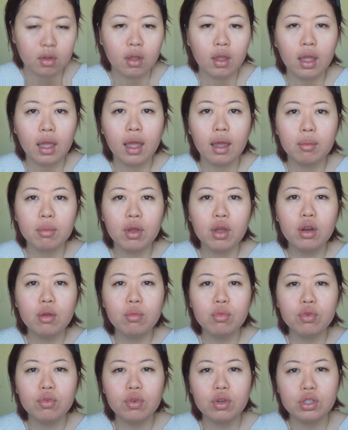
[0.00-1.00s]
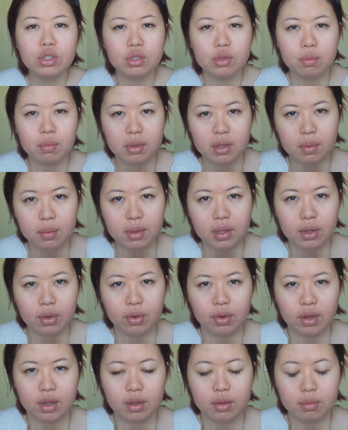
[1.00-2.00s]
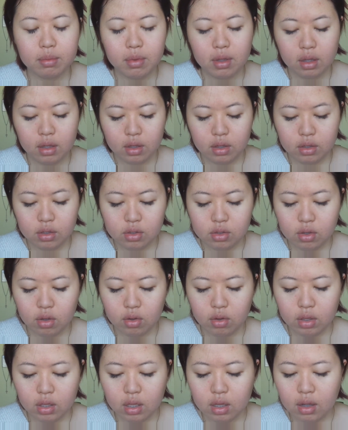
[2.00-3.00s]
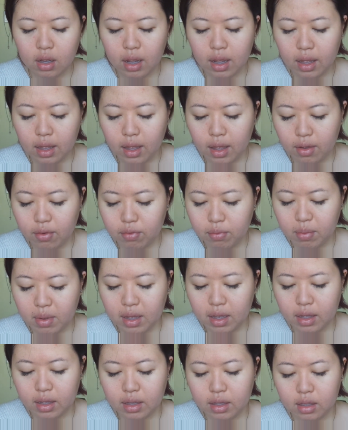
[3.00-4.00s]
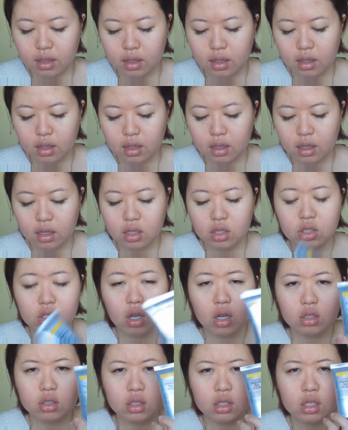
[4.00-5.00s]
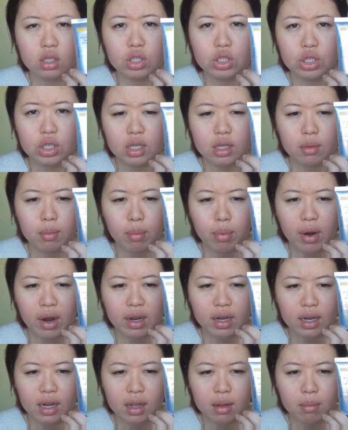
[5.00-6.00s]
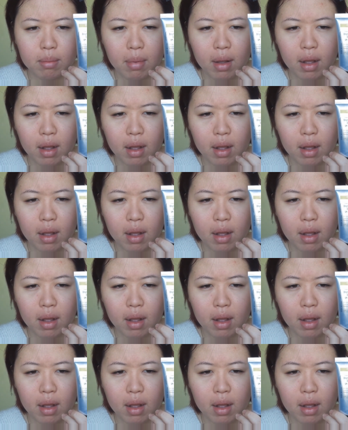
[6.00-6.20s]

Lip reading: Okay, I'm gonna move on to BB cream. So here I have my Dr.G Brightening